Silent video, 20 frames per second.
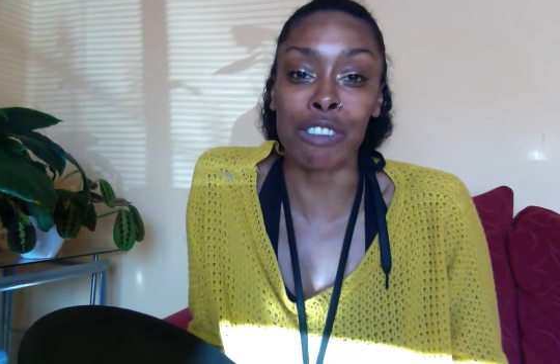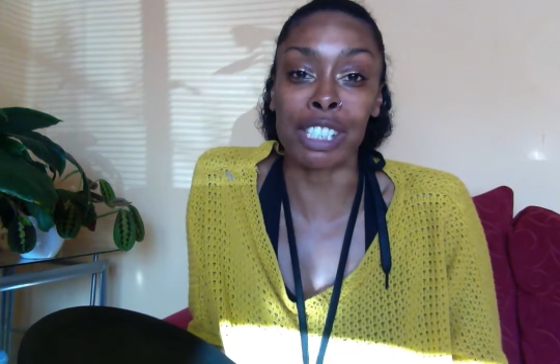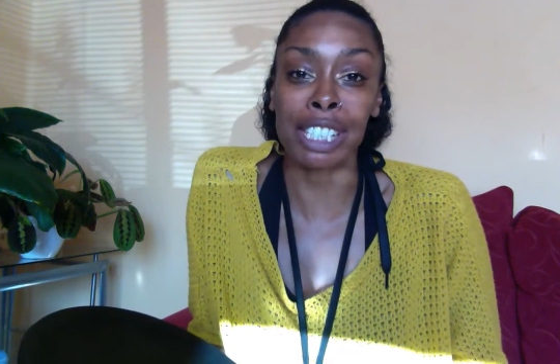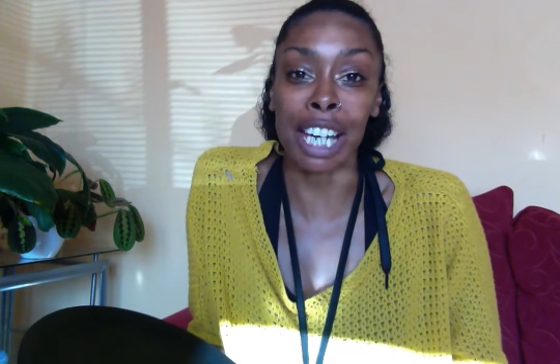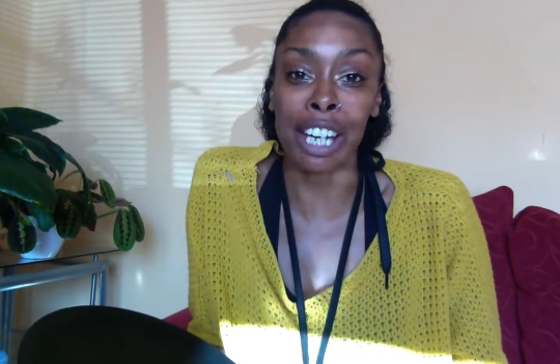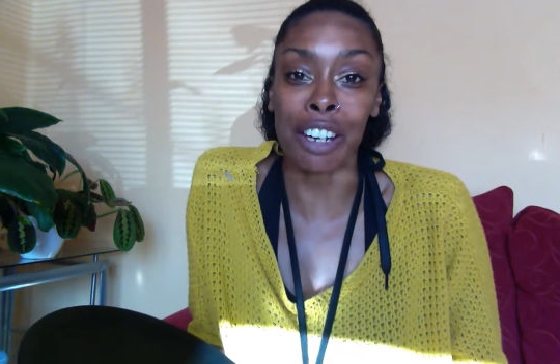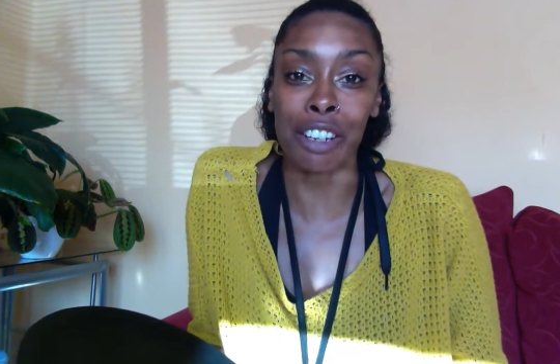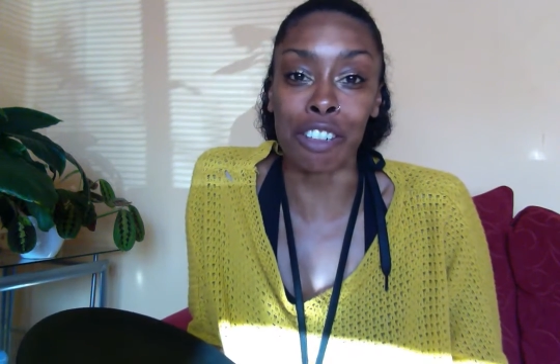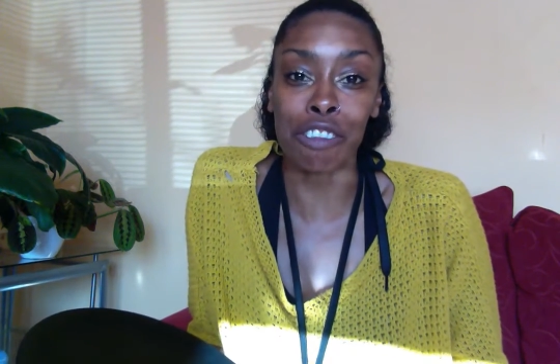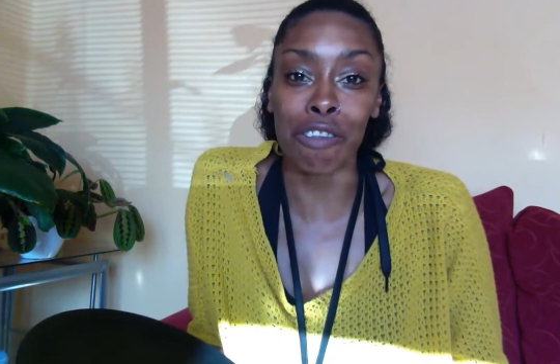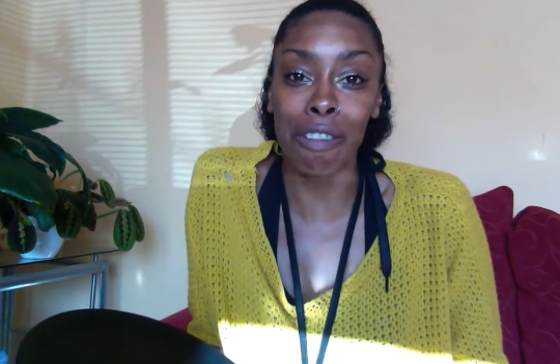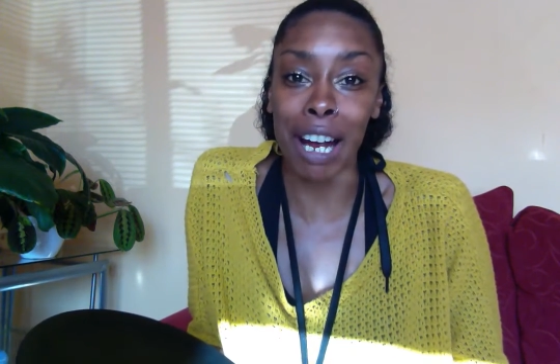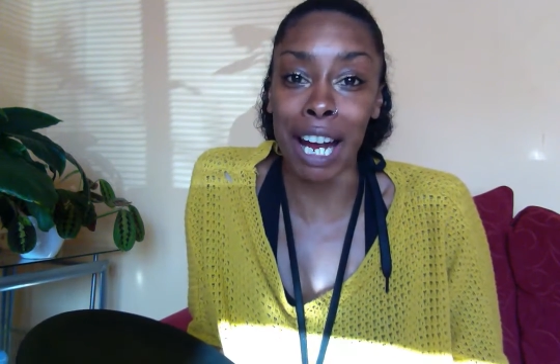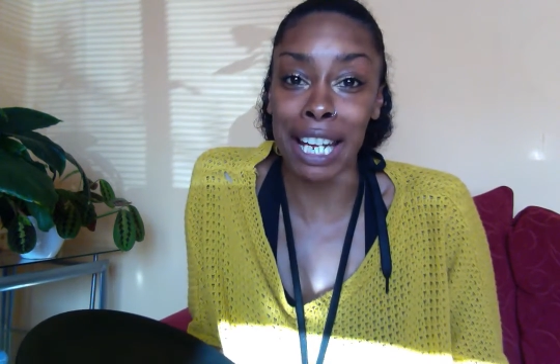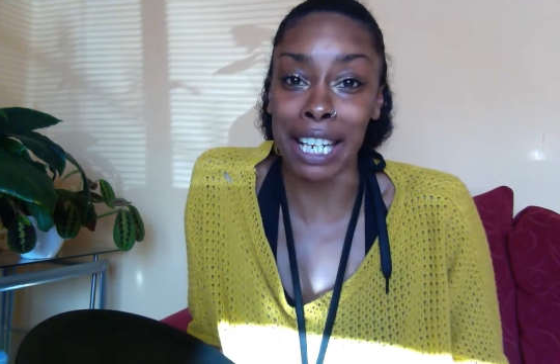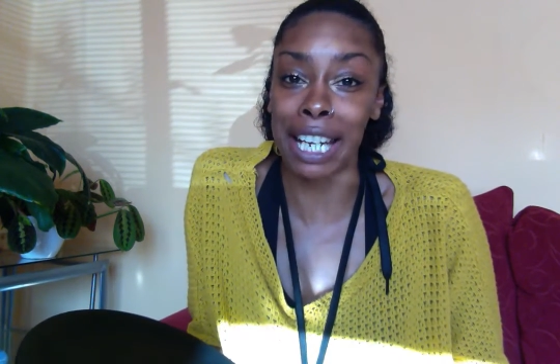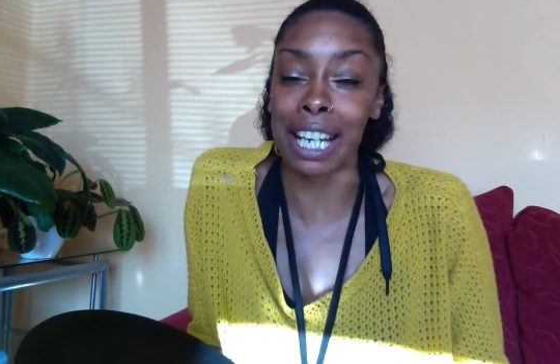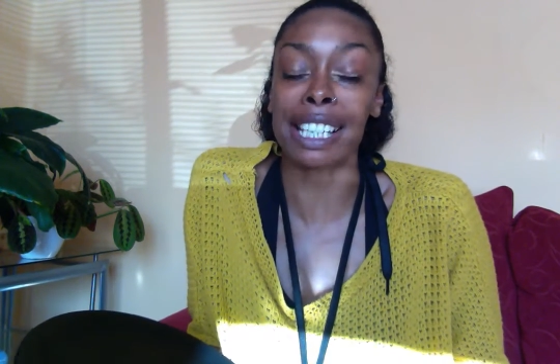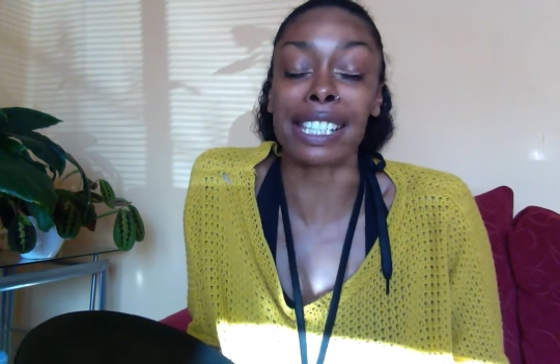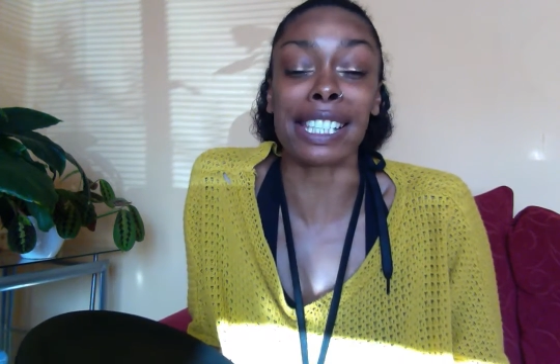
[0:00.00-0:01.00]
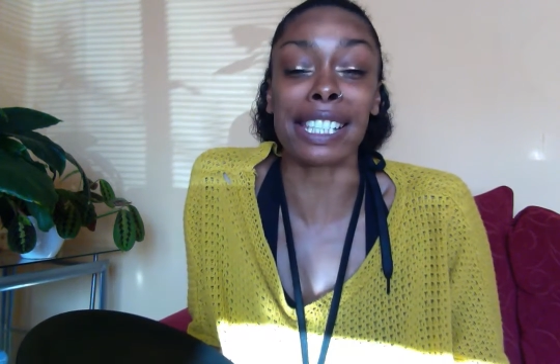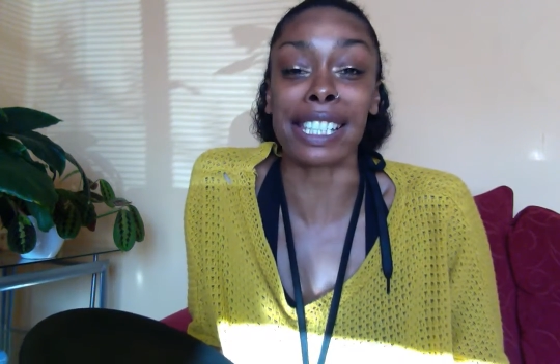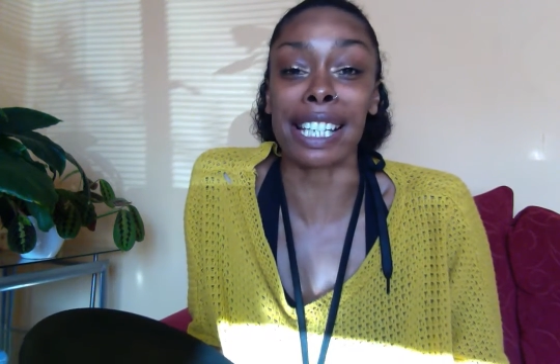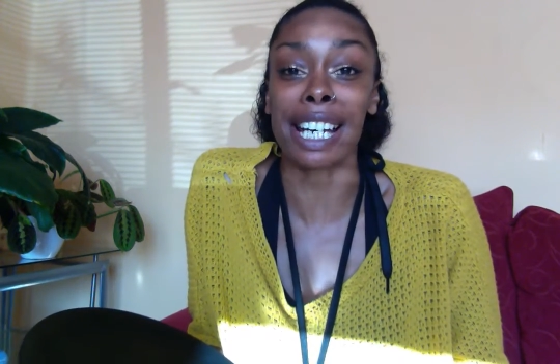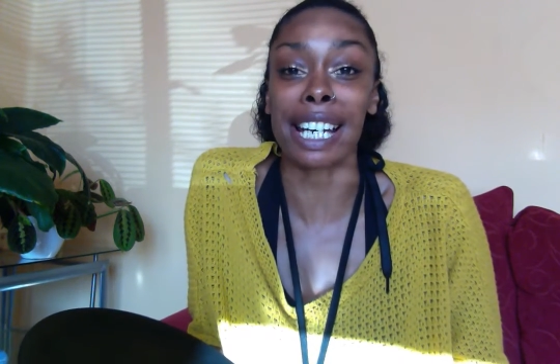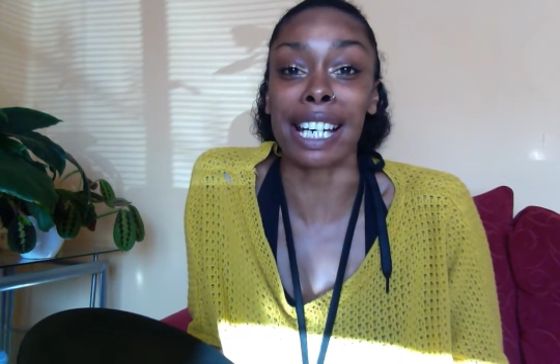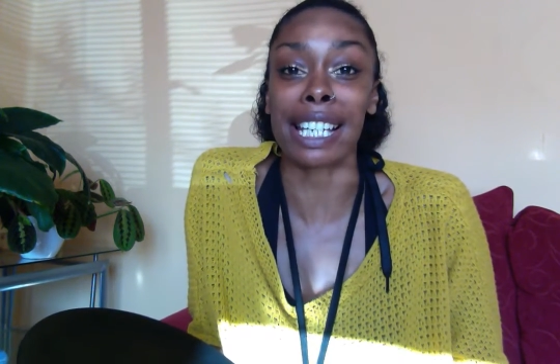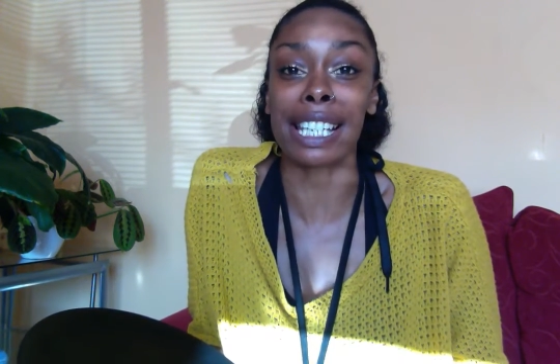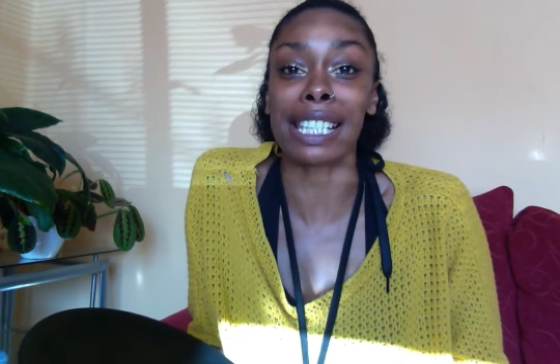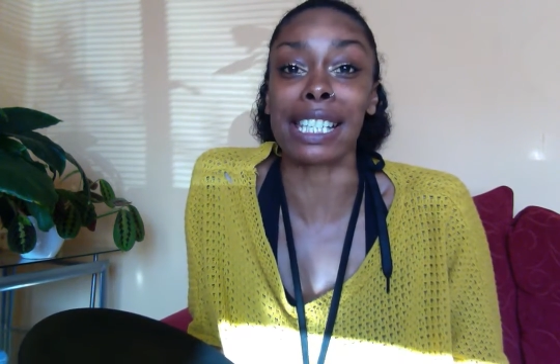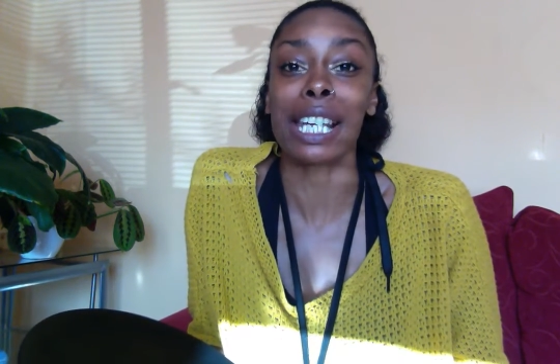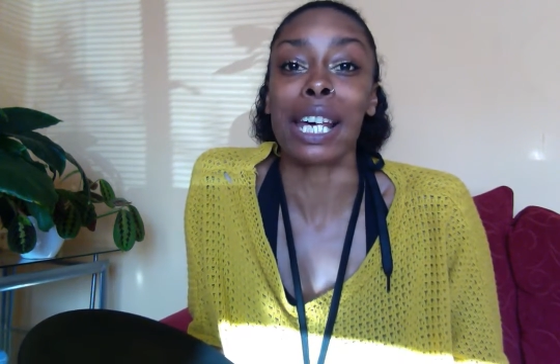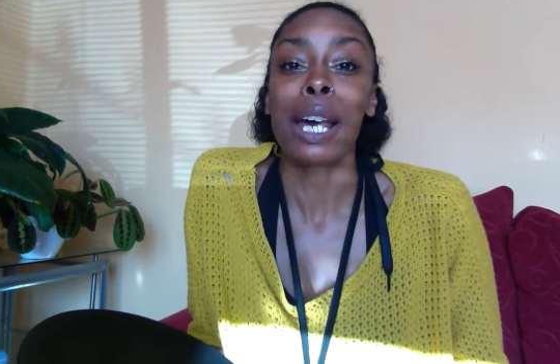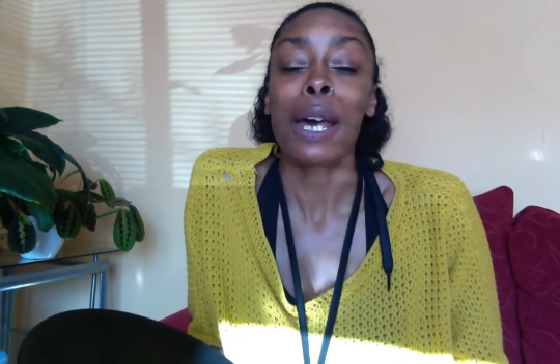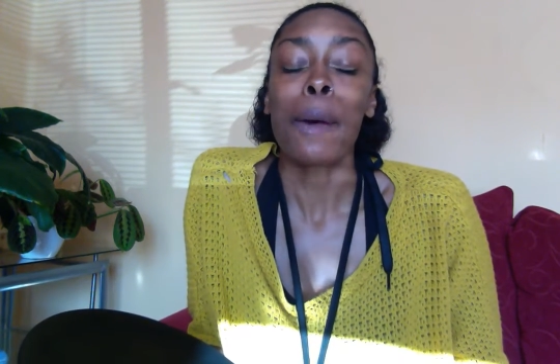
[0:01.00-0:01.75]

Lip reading: second writing exercise,